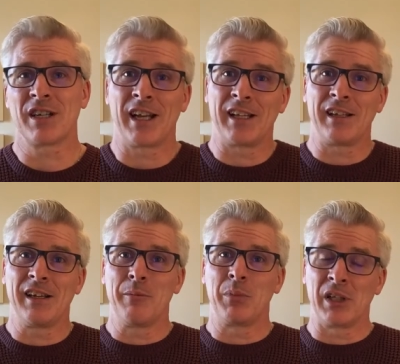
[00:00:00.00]
and I
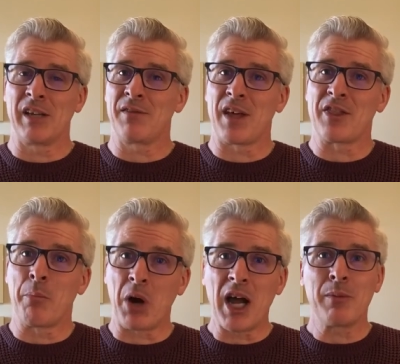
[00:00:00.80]
believe that the
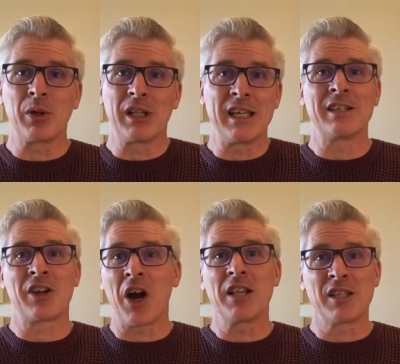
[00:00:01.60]
Bible is
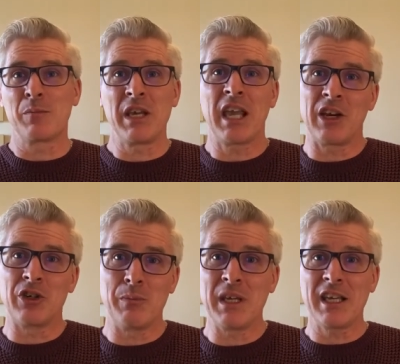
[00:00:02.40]
God speaking
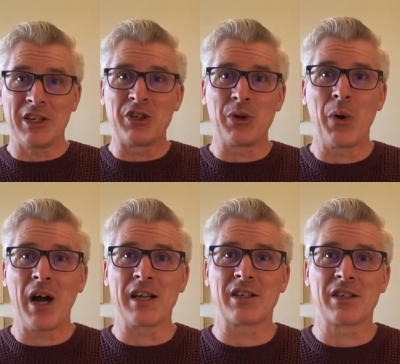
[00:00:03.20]
to me and to
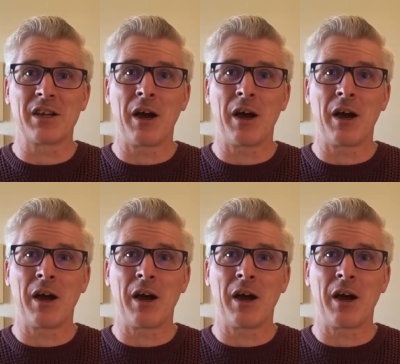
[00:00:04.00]
us